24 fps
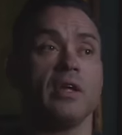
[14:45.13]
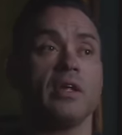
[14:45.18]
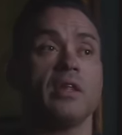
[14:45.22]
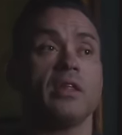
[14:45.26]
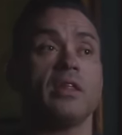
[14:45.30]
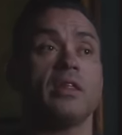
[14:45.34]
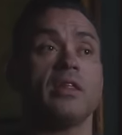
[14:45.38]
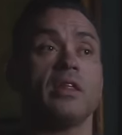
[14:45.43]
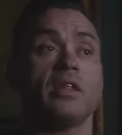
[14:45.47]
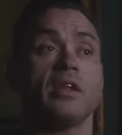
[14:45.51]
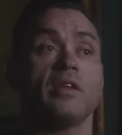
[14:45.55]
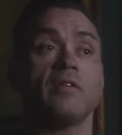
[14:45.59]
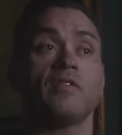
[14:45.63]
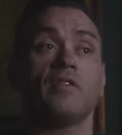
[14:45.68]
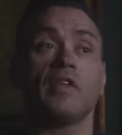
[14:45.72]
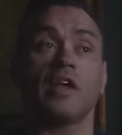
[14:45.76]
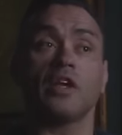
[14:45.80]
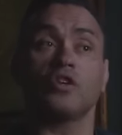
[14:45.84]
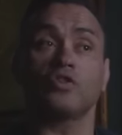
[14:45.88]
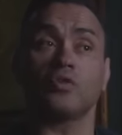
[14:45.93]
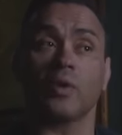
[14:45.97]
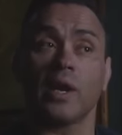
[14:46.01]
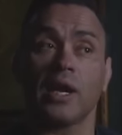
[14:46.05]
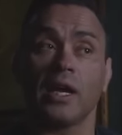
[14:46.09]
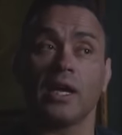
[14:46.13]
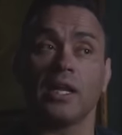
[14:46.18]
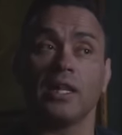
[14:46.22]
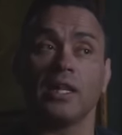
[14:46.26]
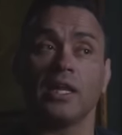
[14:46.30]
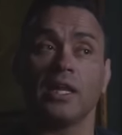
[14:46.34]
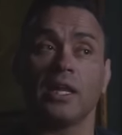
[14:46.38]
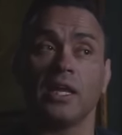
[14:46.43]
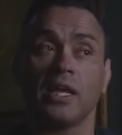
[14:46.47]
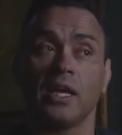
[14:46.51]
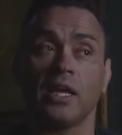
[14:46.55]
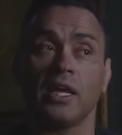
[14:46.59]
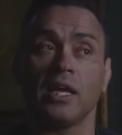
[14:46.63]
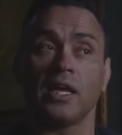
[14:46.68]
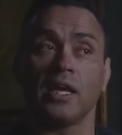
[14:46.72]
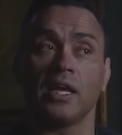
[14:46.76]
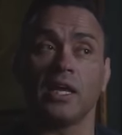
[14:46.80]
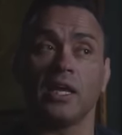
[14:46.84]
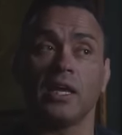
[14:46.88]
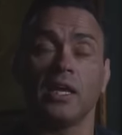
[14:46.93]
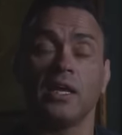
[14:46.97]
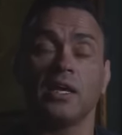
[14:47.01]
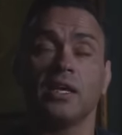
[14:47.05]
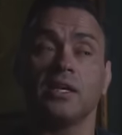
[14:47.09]
that if they train in the
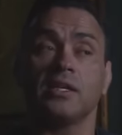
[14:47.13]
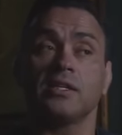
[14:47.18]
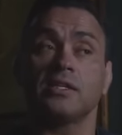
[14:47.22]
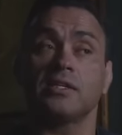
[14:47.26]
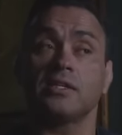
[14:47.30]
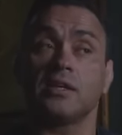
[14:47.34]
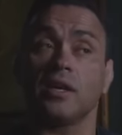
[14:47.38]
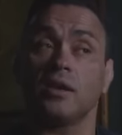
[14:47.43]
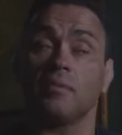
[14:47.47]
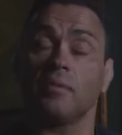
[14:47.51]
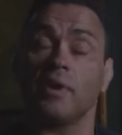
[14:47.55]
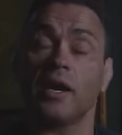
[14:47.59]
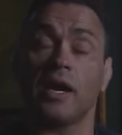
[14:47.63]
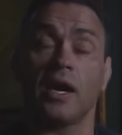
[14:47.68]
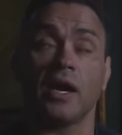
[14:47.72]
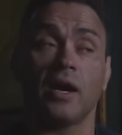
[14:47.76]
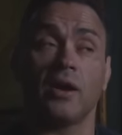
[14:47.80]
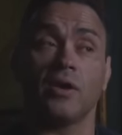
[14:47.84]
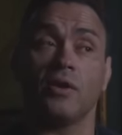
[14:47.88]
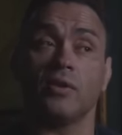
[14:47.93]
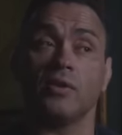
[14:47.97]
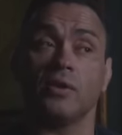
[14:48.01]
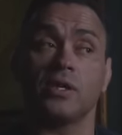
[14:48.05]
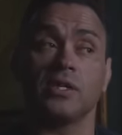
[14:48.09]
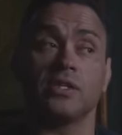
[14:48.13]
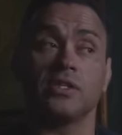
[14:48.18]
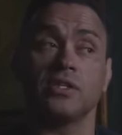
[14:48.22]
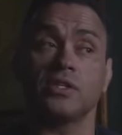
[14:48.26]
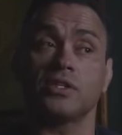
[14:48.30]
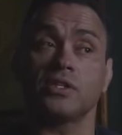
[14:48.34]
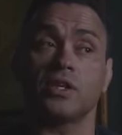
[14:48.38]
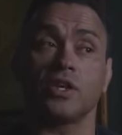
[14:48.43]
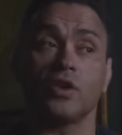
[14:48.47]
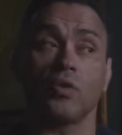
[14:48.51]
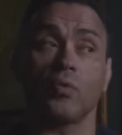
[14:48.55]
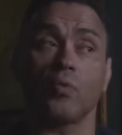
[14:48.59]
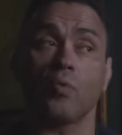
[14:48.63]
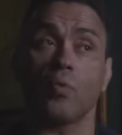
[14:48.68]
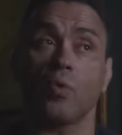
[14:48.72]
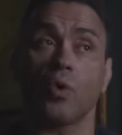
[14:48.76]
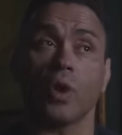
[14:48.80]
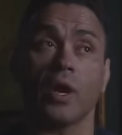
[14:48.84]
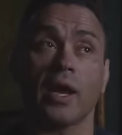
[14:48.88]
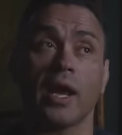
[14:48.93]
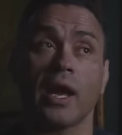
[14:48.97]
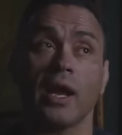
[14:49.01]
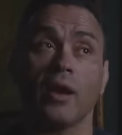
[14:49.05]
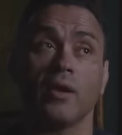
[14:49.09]
gi, somehow it's just gonna
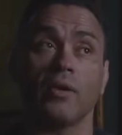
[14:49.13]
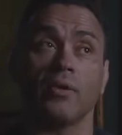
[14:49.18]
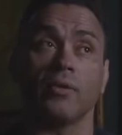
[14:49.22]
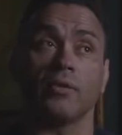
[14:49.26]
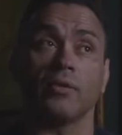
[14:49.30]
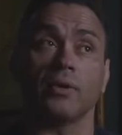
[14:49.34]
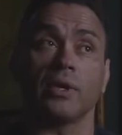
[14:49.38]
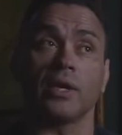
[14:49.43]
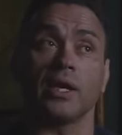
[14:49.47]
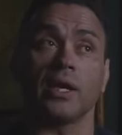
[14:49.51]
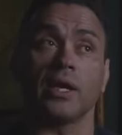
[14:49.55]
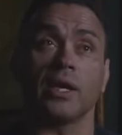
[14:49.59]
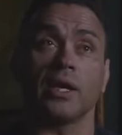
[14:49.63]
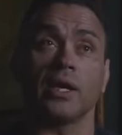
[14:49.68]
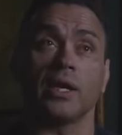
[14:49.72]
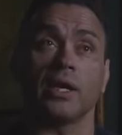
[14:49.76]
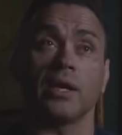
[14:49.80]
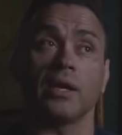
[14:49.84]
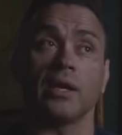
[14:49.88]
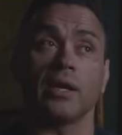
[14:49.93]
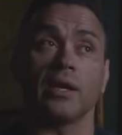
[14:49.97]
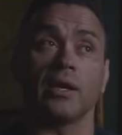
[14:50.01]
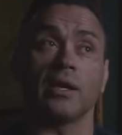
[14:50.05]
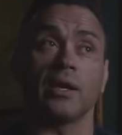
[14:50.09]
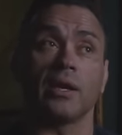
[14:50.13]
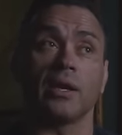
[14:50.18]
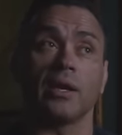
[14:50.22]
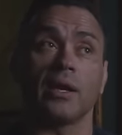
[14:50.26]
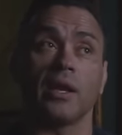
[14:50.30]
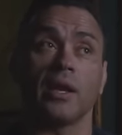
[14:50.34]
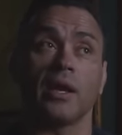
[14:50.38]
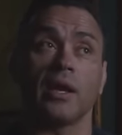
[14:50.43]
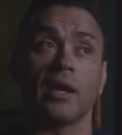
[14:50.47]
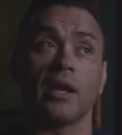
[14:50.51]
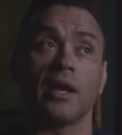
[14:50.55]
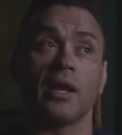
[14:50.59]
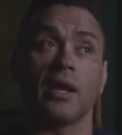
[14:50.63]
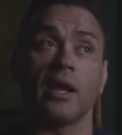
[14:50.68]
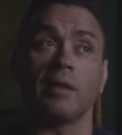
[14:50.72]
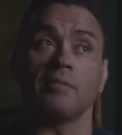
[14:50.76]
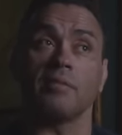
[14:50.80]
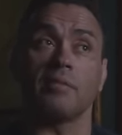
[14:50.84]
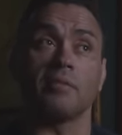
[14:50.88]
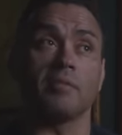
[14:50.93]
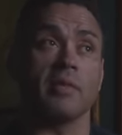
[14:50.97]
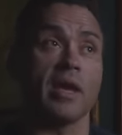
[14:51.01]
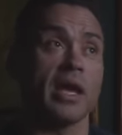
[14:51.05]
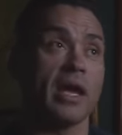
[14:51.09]
work out in, in
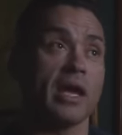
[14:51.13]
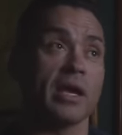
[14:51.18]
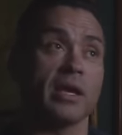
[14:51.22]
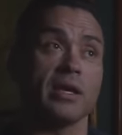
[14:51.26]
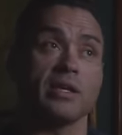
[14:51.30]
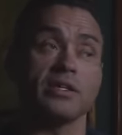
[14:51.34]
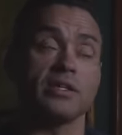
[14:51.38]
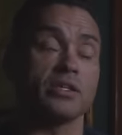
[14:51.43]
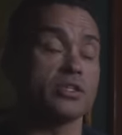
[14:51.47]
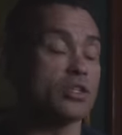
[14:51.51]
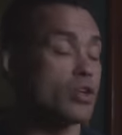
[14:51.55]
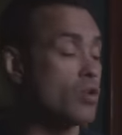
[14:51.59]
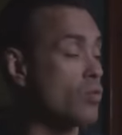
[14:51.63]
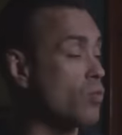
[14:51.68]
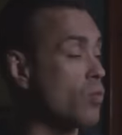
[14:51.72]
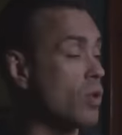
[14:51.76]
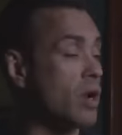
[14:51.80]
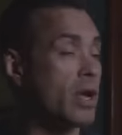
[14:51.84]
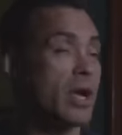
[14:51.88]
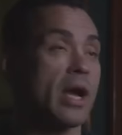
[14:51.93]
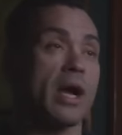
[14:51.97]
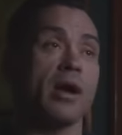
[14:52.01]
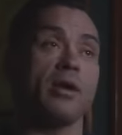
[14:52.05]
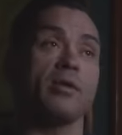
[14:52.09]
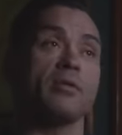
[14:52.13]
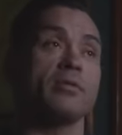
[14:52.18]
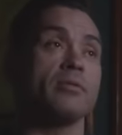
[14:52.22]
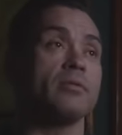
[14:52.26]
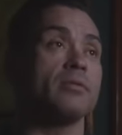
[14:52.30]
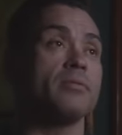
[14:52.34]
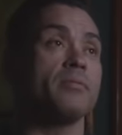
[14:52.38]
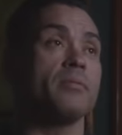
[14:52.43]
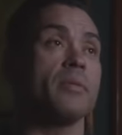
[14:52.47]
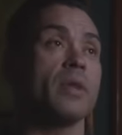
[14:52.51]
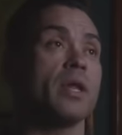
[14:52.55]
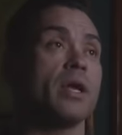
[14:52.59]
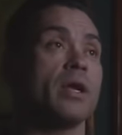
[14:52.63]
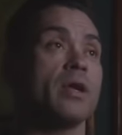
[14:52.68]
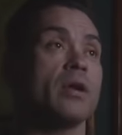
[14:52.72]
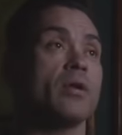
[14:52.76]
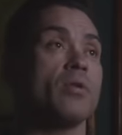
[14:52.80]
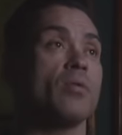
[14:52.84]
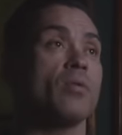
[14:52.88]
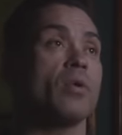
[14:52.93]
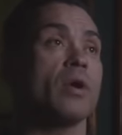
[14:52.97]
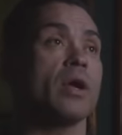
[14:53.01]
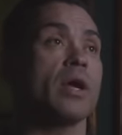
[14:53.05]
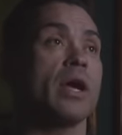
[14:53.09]
MMA. It's just gonna work out, and
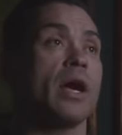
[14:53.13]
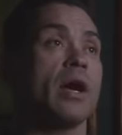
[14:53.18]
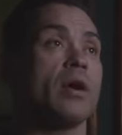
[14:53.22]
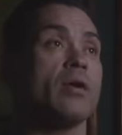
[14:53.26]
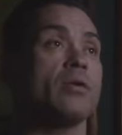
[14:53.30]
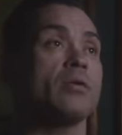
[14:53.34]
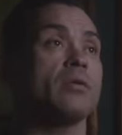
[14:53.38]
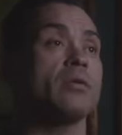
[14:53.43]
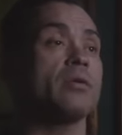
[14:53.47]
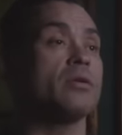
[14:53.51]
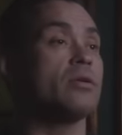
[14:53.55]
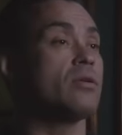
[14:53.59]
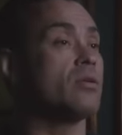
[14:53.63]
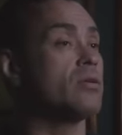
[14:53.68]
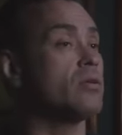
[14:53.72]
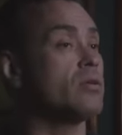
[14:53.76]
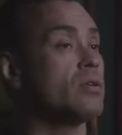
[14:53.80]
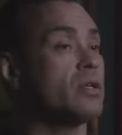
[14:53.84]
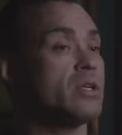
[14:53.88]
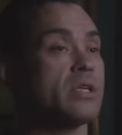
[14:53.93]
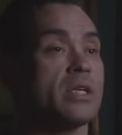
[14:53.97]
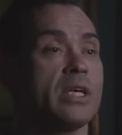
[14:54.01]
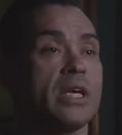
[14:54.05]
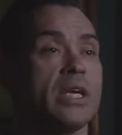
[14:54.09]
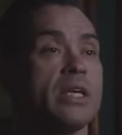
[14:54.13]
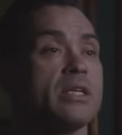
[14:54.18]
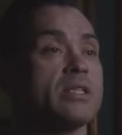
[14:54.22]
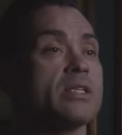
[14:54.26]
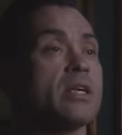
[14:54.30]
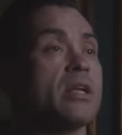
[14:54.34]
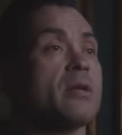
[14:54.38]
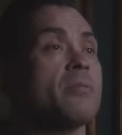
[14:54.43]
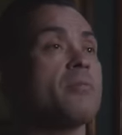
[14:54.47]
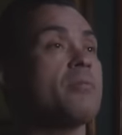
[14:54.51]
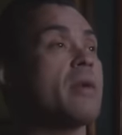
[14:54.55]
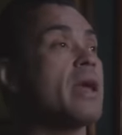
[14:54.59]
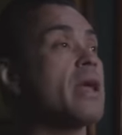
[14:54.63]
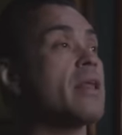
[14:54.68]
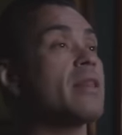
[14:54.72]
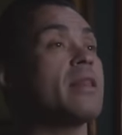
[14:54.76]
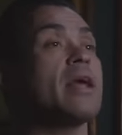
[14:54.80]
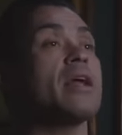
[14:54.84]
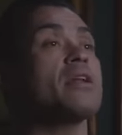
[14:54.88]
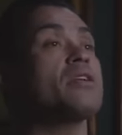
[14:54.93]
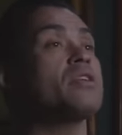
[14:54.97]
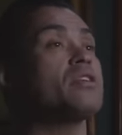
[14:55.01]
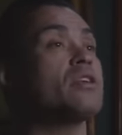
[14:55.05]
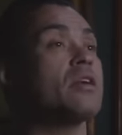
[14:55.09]
it'll work out. The gi's gonna make
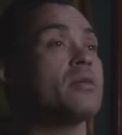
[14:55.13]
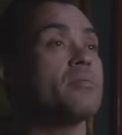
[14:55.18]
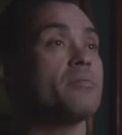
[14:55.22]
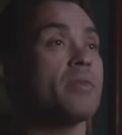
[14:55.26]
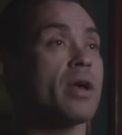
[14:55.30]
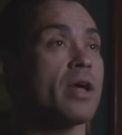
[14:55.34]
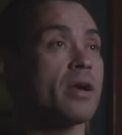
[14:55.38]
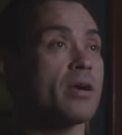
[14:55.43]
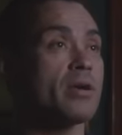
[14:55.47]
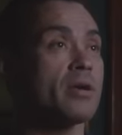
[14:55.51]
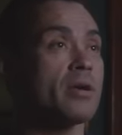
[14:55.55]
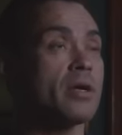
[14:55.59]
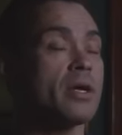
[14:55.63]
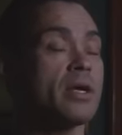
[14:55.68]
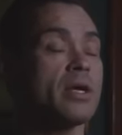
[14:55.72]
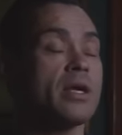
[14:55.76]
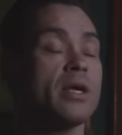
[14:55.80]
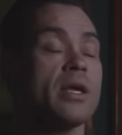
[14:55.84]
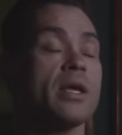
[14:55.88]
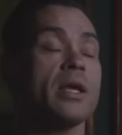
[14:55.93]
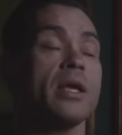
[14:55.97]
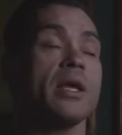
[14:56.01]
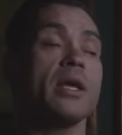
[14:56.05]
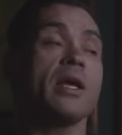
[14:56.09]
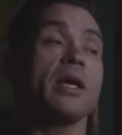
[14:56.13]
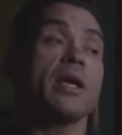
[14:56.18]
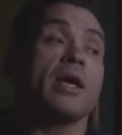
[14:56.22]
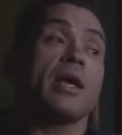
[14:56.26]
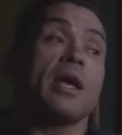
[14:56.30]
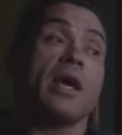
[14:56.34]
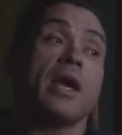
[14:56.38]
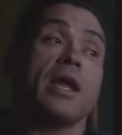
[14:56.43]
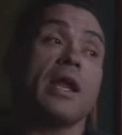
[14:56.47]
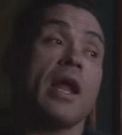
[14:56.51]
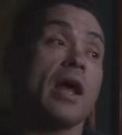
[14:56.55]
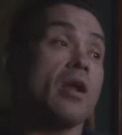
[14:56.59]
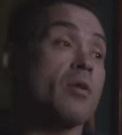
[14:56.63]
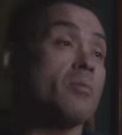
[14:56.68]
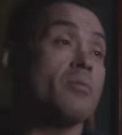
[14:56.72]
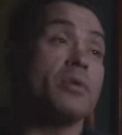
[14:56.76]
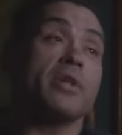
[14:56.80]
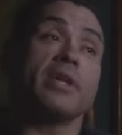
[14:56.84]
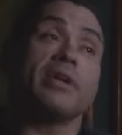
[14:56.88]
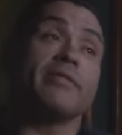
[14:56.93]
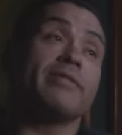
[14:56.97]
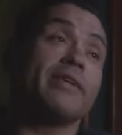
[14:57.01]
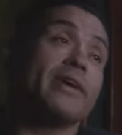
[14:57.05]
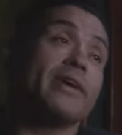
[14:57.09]
that shit better. And I don't believe